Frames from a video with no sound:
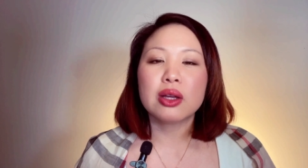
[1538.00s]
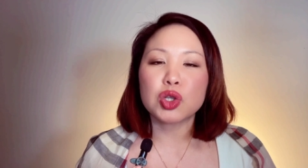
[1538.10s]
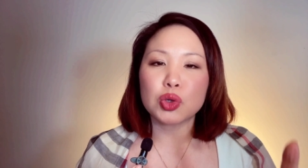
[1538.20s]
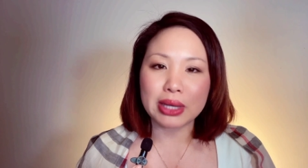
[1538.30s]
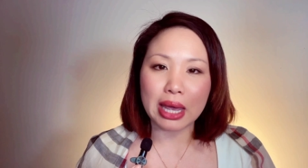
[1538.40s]

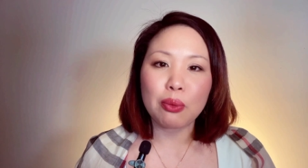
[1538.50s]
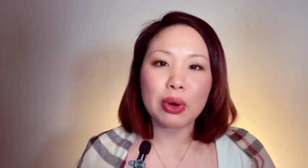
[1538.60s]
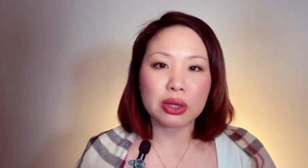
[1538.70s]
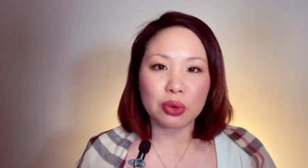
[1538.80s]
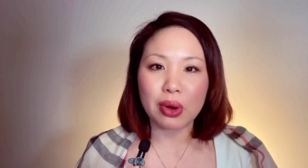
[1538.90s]
to get
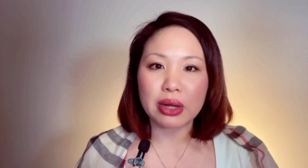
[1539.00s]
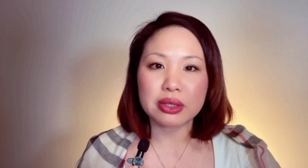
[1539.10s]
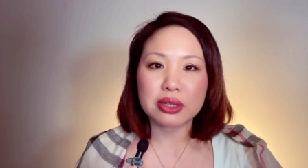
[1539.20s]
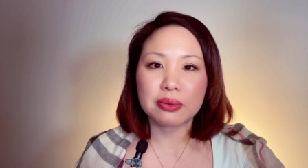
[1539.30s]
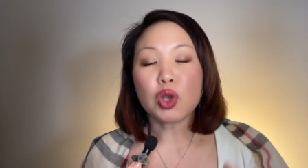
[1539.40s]
what you
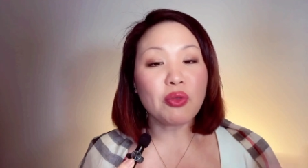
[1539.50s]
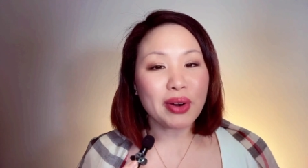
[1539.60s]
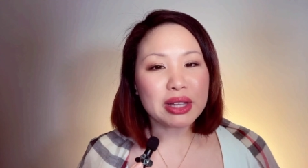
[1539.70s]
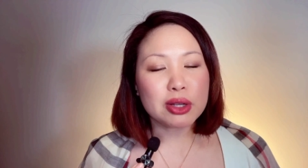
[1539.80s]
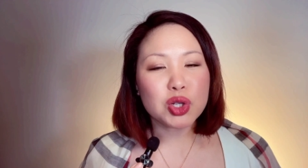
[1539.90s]
want. Don't
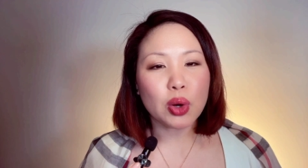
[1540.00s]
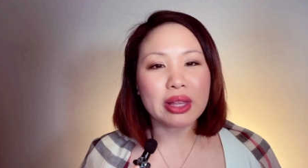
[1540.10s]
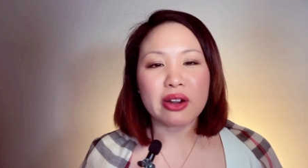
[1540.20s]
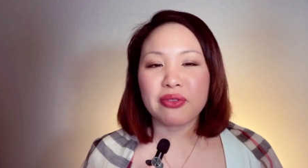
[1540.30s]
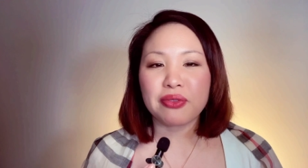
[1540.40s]
forget to join
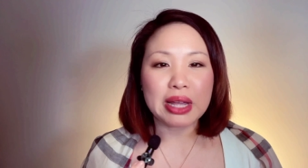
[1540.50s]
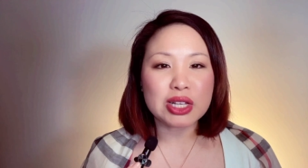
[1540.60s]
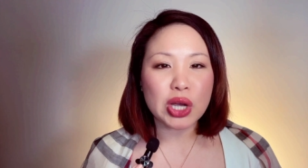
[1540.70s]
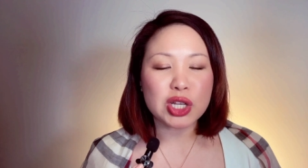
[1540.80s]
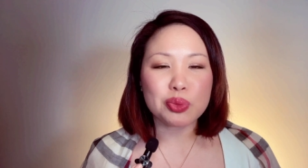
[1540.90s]
our free
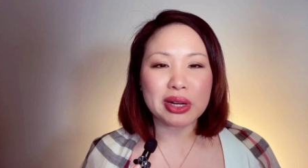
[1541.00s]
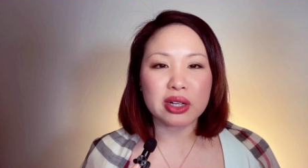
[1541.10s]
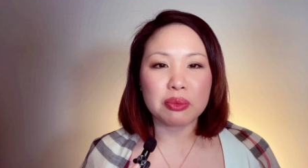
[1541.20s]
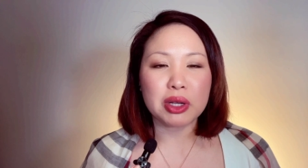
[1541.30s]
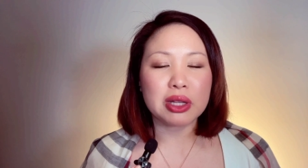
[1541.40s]
Changemaker
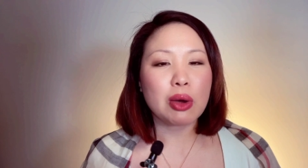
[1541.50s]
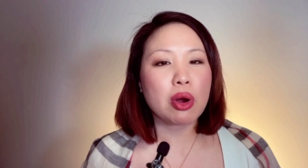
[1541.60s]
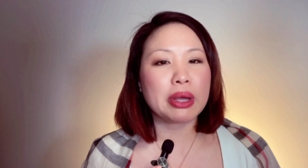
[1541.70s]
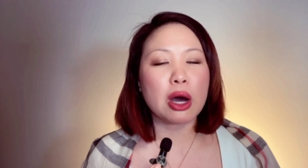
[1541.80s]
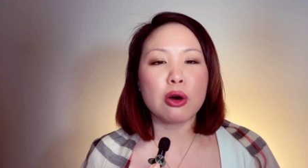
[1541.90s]
community, where
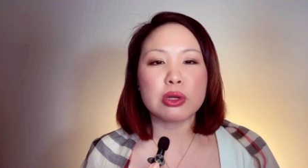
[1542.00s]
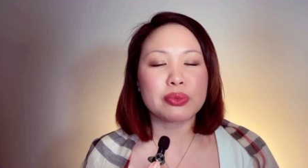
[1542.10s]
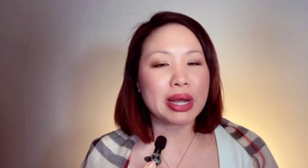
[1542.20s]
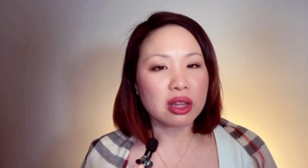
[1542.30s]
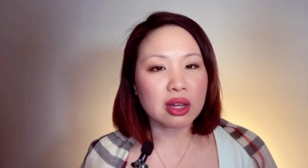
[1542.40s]
we host
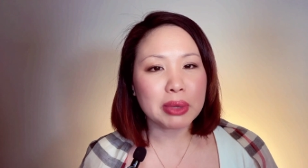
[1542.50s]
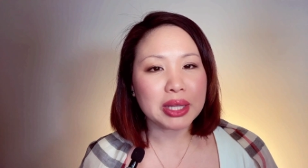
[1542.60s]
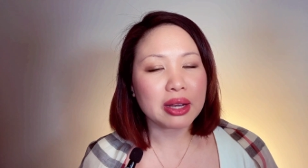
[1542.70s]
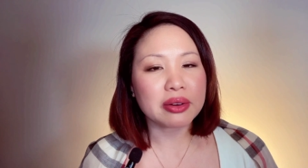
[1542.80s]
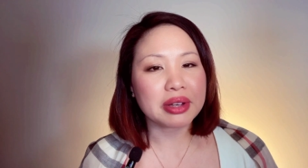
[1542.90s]
regular meet
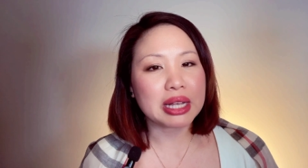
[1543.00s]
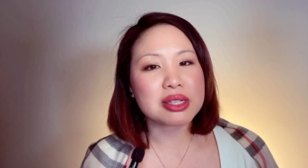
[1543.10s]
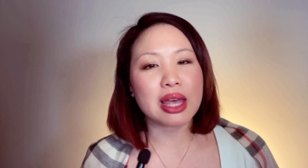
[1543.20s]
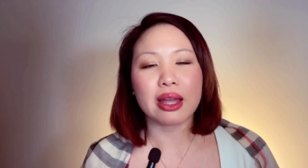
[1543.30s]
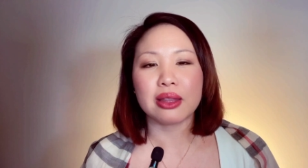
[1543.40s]
and greets
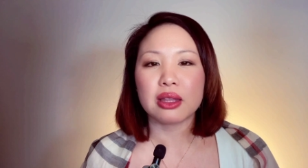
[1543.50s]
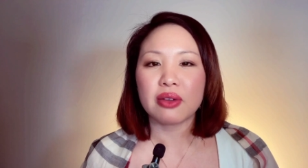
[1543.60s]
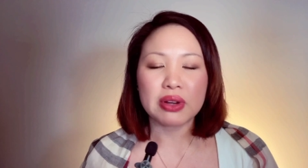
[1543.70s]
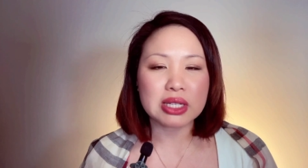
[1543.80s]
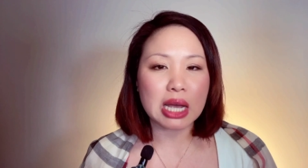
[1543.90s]
and
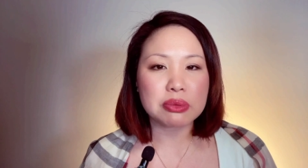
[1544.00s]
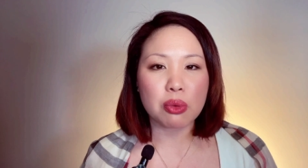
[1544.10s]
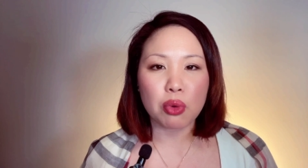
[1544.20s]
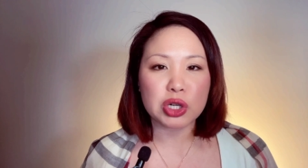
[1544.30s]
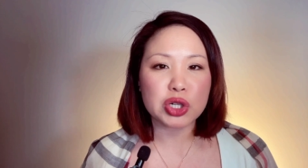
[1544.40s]
different types of
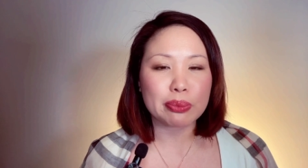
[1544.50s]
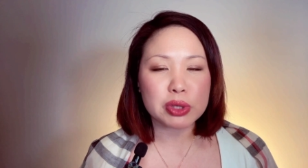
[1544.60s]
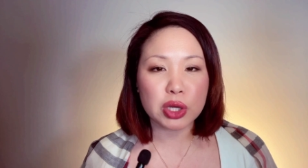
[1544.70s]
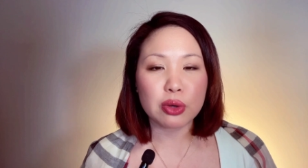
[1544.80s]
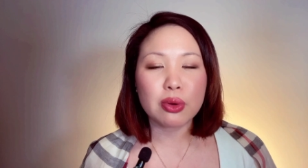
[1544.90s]
workshops
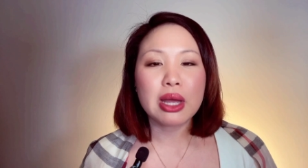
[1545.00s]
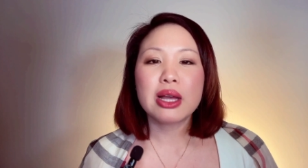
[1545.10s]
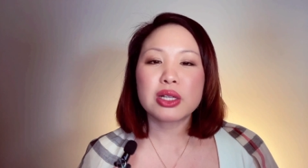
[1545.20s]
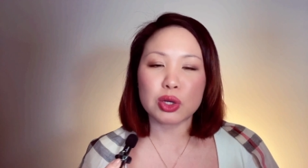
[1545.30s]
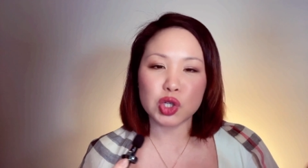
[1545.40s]
too.
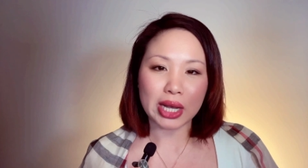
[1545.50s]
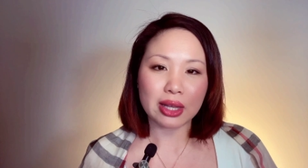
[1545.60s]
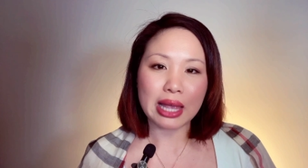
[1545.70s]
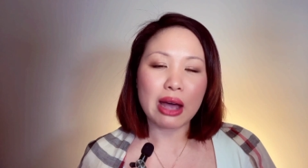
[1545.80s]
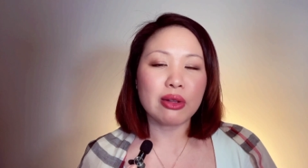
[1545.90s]
So check
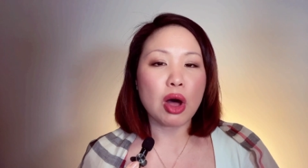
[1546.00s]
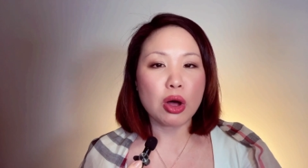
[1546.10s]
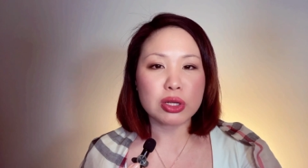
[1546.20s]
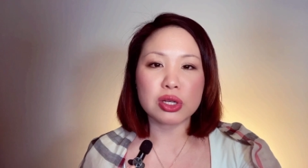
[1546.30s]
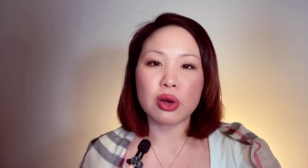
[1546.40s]
that out.
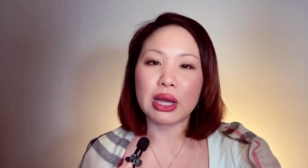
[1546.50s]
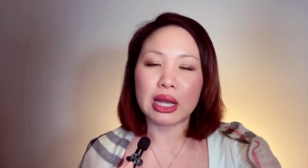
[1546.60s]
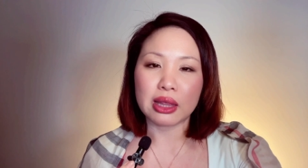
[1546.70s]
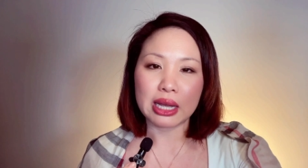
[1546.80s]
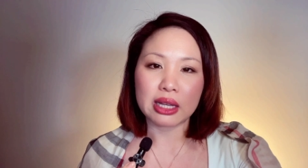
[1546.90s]
Also,
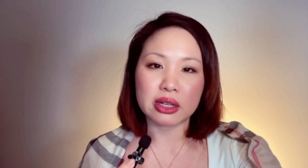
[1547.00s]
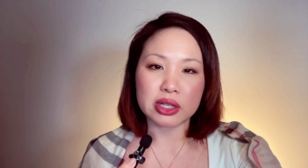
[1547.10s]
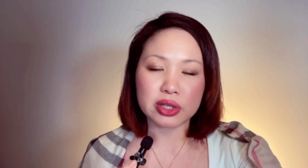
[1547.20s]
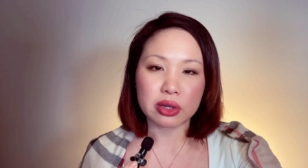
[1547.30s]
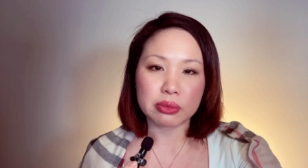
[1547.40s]
link in the
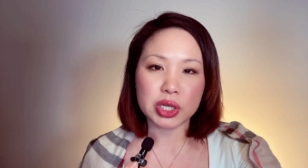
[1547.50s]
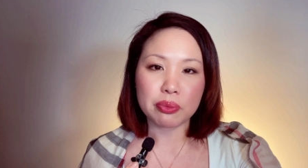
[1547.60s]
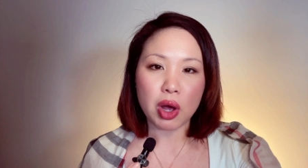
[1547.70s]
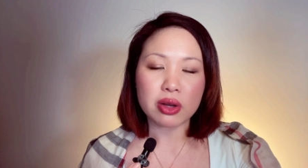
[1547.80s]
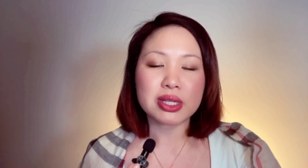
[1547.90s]
description
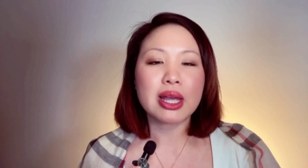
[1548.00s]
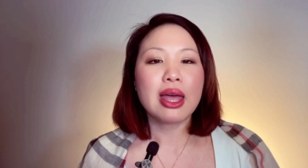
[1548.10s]
box.